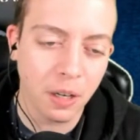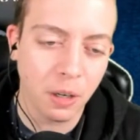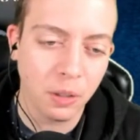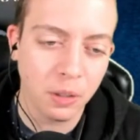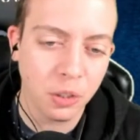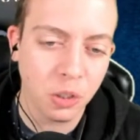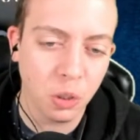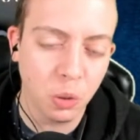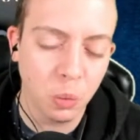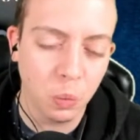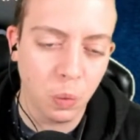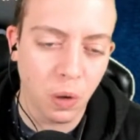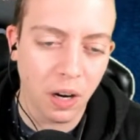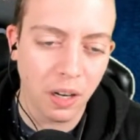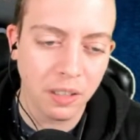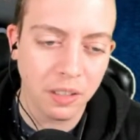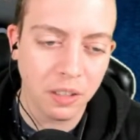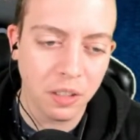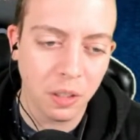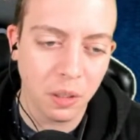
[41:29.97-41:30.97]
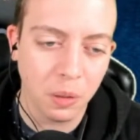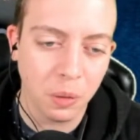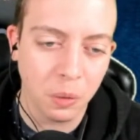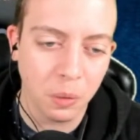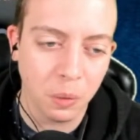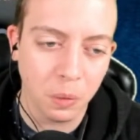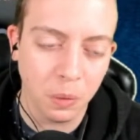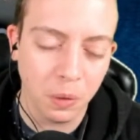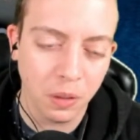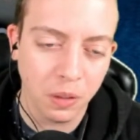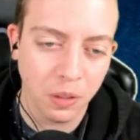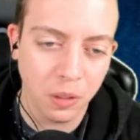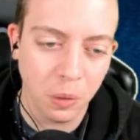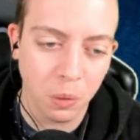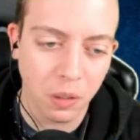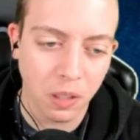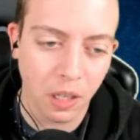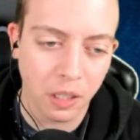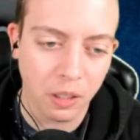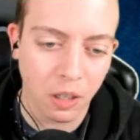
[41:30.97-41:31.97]
I also want to
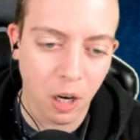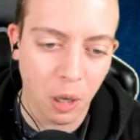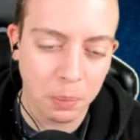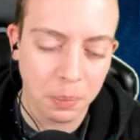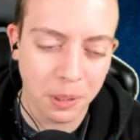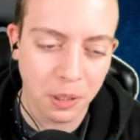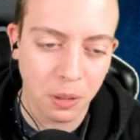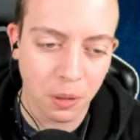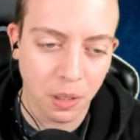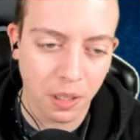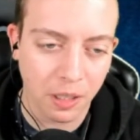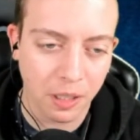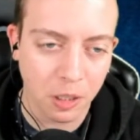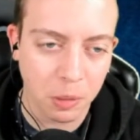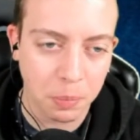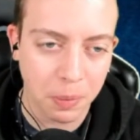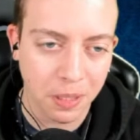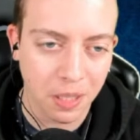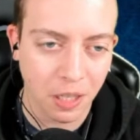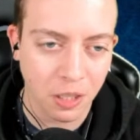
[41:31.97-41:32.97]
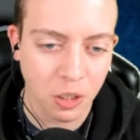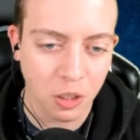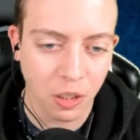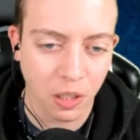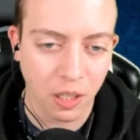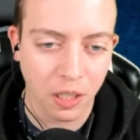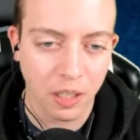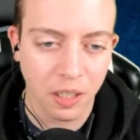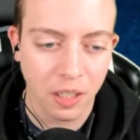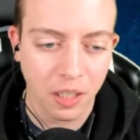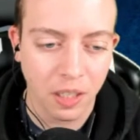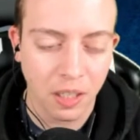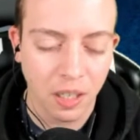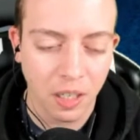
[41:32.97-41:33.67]
do another episode on this potentially.